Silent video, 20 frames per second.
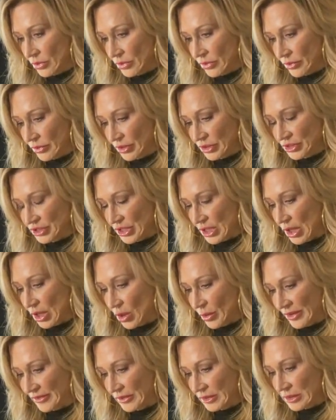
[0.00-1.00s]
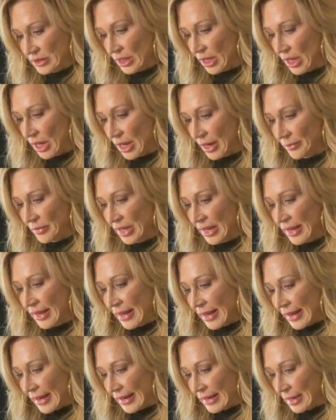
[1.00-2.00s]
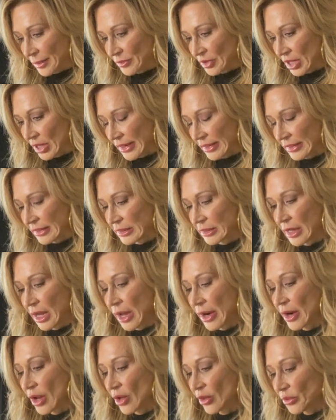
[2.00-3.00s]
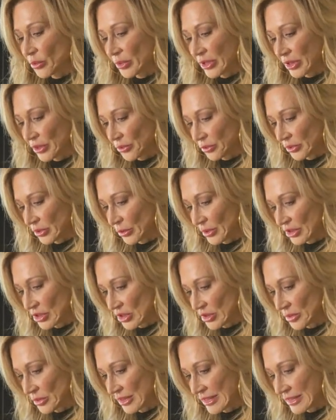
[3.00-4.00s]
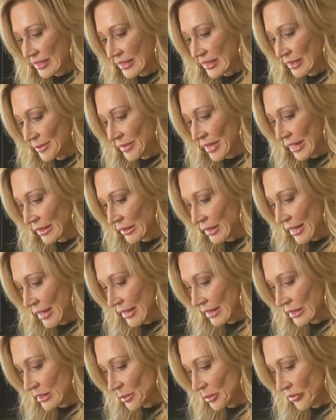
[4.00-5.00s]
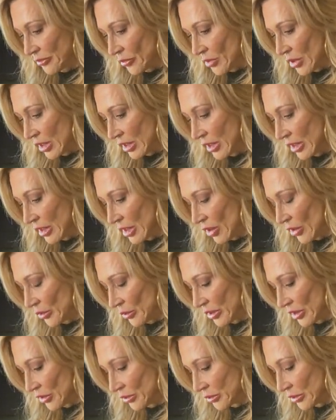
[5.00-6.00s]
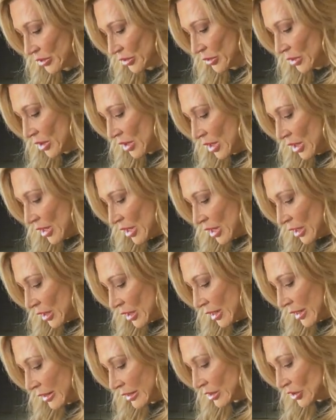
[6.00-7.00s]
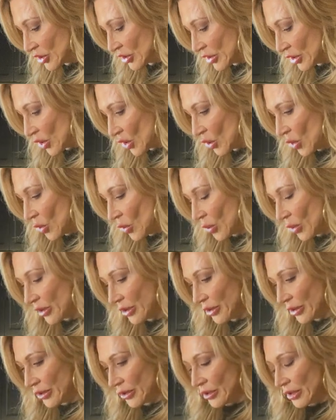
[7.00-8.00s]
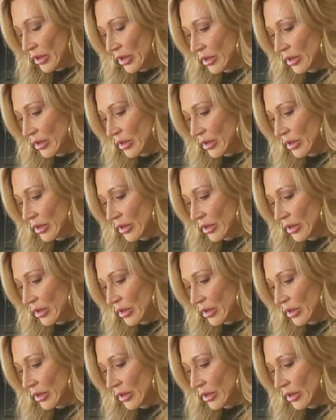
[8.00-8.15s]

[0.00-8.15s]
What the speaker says: the dough at the top, and I'm cutting not all the way through, I just want to see my lines before I cut all the way through. Cutting to the corner.